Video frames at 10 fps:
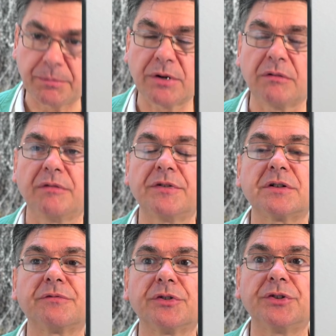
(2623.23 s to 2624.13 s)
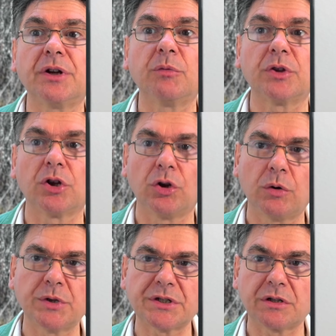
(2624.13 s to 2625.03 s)
of the efficient frontier with the
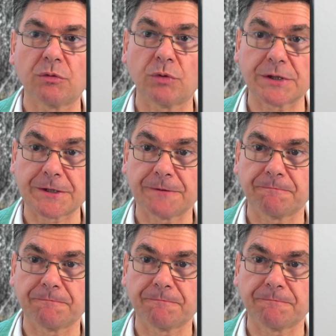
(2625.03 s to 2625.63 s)
lowest risk.